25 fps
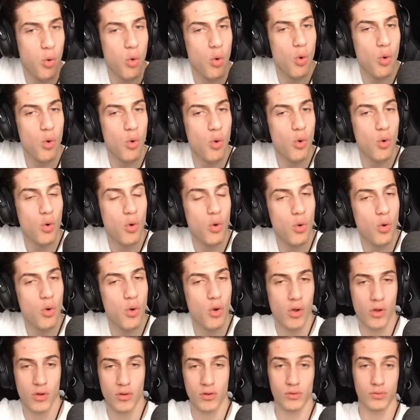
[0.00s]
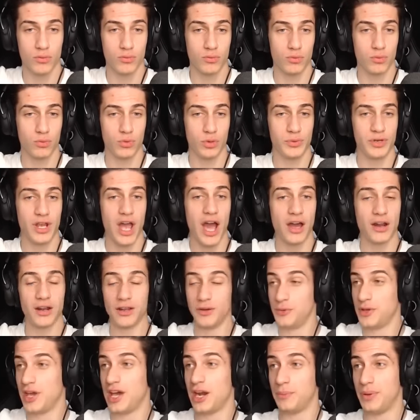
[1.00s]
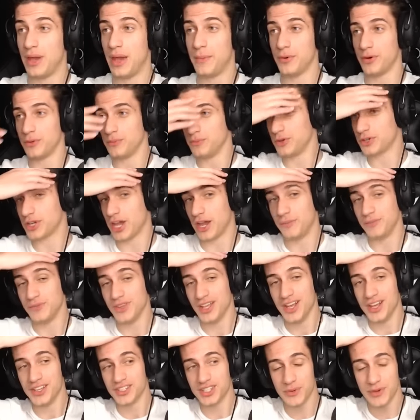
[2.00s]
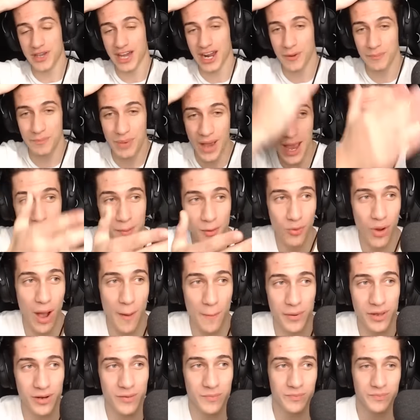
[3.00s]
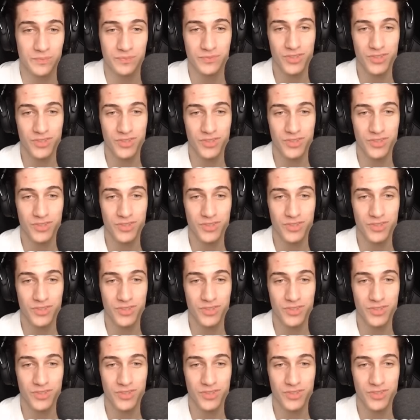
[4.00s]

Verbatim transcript: What we got? We got a paper. Okay, so we got a paper weapon.